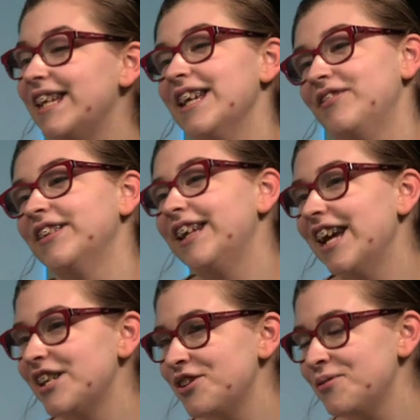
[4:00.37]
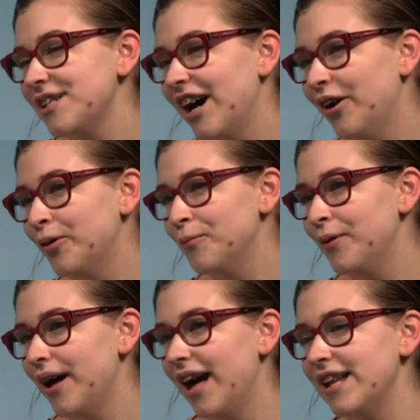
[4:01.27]
definitely can do to help
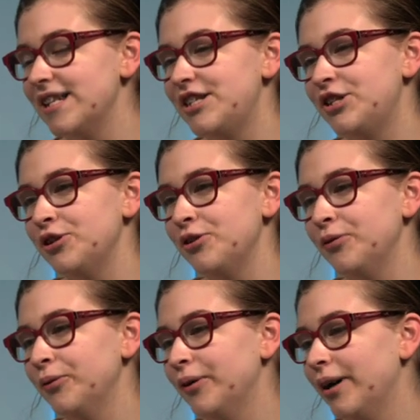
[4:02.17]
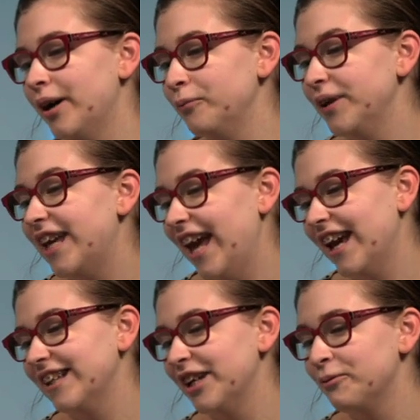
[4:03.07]
and to, we
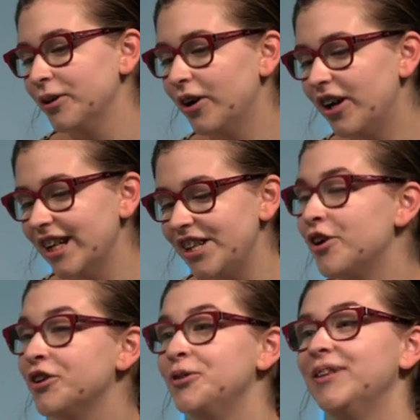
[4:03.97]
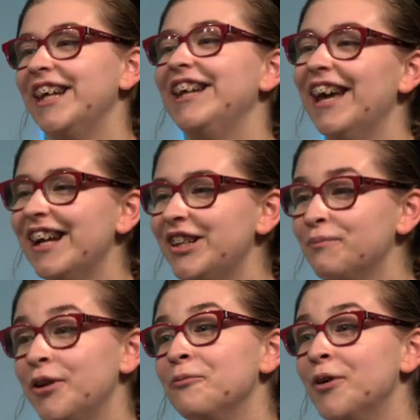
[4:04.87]
can, like we're not, it's not too late yet,
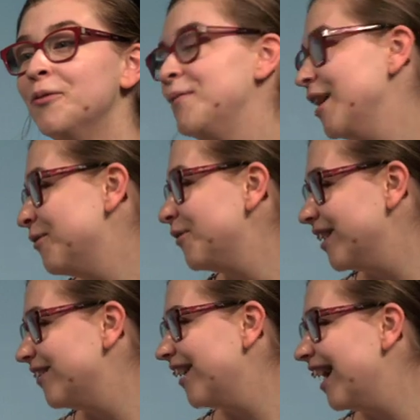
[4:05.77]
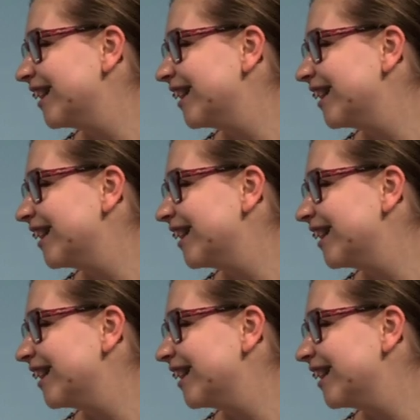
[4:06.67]
but it will be if we don't act.